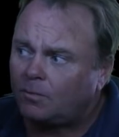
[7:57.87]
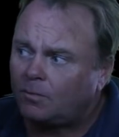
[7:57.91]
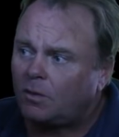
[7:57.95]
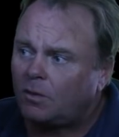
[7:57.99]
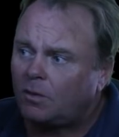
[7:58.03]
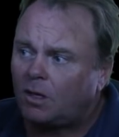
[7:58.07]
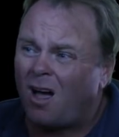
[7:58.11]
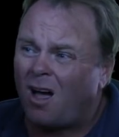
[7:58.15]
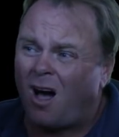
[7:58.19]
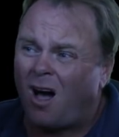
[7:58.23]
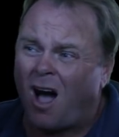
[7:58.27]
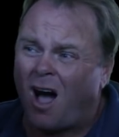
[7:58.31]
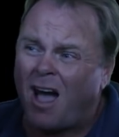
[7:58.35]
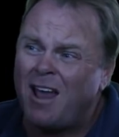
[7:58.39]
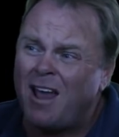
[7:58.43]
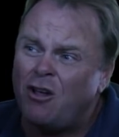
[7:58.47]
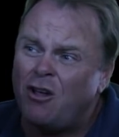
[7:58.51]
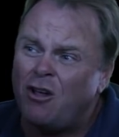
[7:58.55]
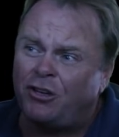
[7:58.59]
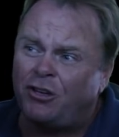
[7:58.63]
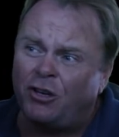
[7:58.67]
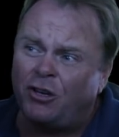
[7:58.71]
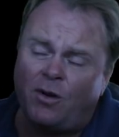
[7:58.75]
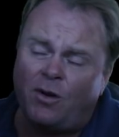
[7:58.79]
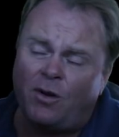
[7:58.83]
don't do
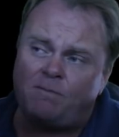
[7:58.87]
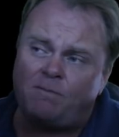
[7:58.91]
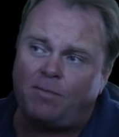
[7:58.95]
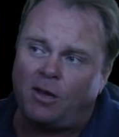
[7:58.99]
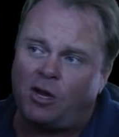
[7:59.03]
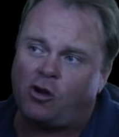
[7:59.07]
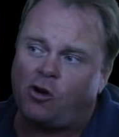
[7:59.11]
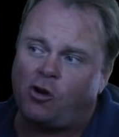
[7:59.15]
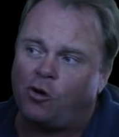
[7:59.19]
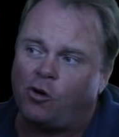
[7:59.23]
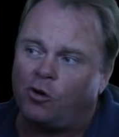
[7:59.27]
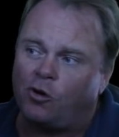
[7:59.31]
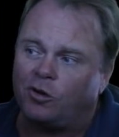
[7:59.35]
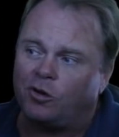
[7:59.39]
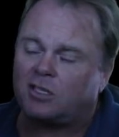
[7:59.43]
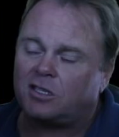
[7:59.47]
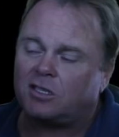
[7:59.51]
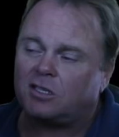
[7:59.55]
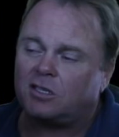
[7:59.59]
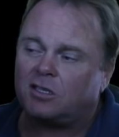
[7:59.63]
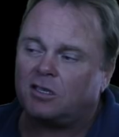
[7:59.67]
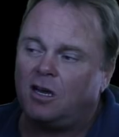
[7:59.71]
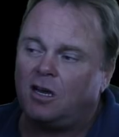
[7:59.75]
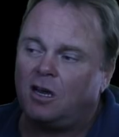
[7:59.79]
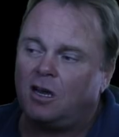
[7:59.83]
it because,
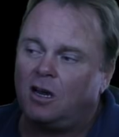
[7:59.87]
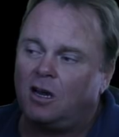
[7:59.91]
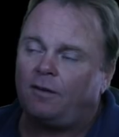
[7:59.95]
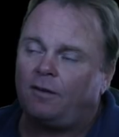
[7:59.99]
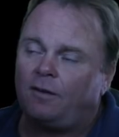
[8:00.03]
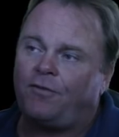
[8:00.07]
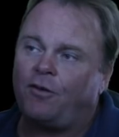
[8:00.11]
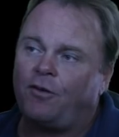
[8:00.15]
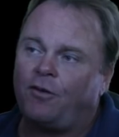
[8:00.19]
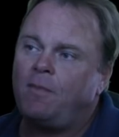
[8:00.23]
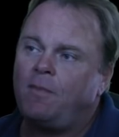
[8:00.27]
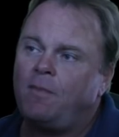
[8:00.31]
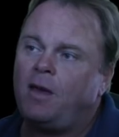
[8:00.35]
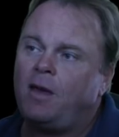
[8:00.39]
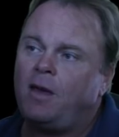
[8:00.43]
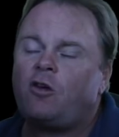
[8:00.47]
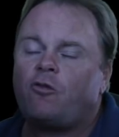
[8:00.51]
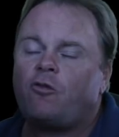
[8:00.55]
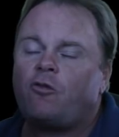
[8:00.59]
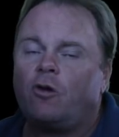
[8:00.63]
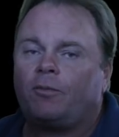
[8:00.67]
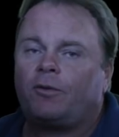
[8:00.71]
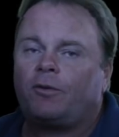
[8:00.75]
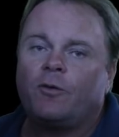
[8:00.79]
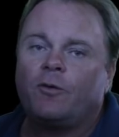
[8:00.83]
for me,
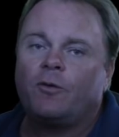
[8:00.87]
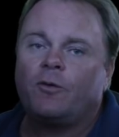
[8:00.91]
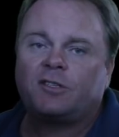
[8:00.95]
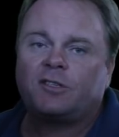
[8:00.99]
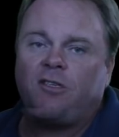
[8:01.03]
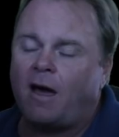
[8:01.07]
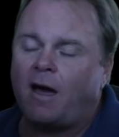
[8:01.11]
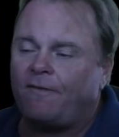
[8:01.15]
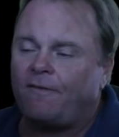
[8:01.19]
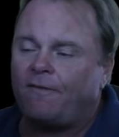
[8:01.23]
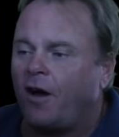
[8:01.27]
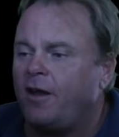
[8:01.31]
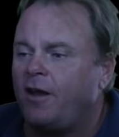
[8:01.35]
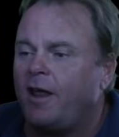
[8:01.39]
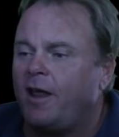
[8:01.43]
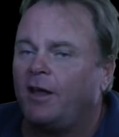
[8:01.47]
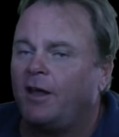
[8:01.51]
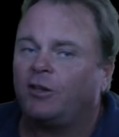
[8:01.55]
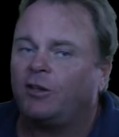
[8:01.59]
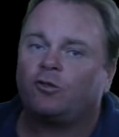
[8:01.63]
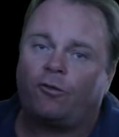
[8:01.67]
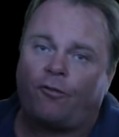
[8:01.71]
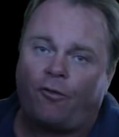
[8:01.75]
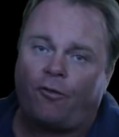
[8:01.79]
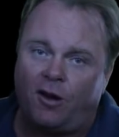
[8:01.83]
crypto is about financial
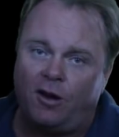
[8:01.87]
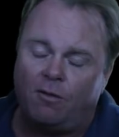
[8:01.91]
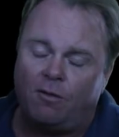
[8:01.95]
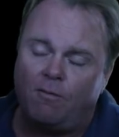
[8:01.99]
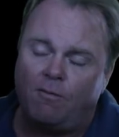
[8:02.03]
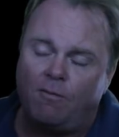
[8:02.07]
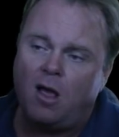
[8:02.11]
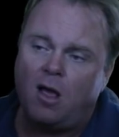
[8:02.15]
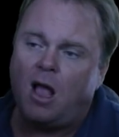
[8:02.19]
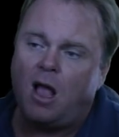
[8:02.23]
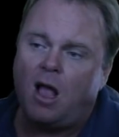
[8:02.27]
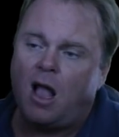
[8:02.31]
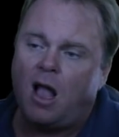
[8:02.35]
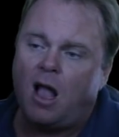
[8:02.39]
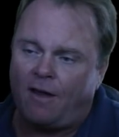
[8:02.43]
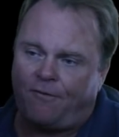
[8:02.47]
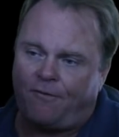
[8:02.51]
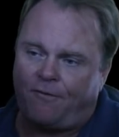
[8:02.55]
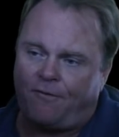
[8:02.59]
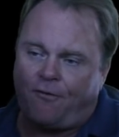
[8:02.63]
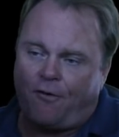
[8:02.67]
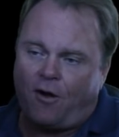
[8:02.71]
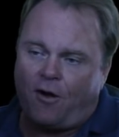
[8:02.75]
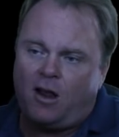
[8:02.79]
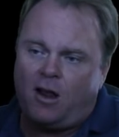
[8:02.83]
freedom. And
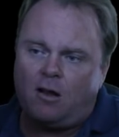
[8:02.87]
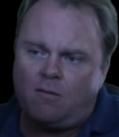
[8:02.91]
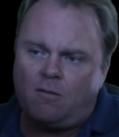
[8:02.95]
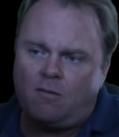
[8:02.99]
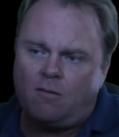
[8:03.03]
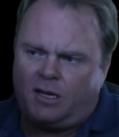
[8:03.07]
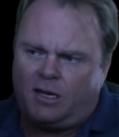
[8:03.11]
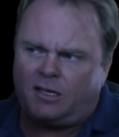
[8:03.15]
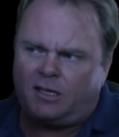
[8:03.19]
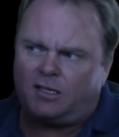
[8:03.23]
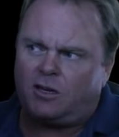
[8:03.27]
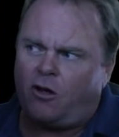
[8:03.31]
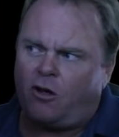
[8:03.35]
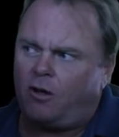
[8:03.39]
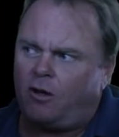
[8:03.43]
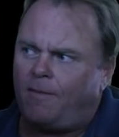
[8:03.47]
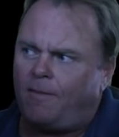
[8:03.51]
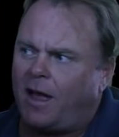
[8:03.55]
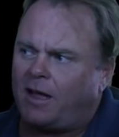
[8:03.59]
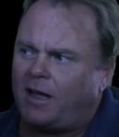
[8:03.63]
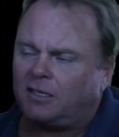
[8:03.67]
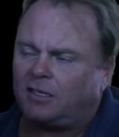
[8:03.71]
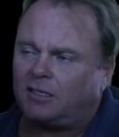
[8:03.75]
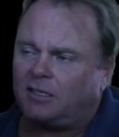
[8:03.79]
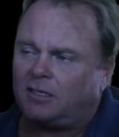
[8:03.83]
freedom is not about
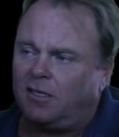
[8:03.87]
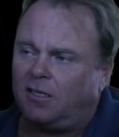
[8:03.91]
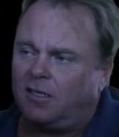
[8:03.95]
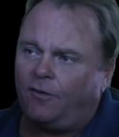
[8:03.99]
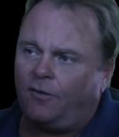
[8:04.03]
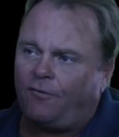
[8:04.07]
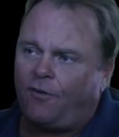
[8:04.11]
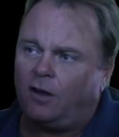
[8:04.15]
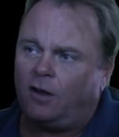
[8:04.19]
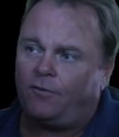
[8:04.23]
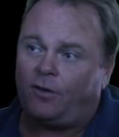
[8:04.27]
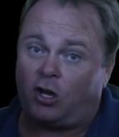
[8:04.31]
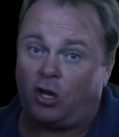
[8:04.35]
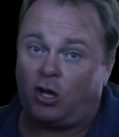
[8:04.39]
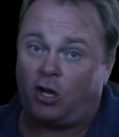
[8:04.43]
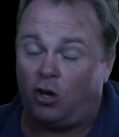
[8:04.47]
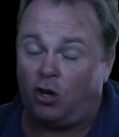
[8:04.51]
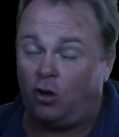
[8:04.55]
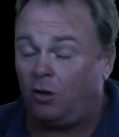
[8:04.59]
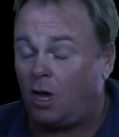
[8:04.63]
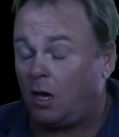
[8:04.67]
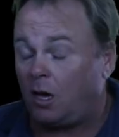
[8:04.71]
sitting in front of a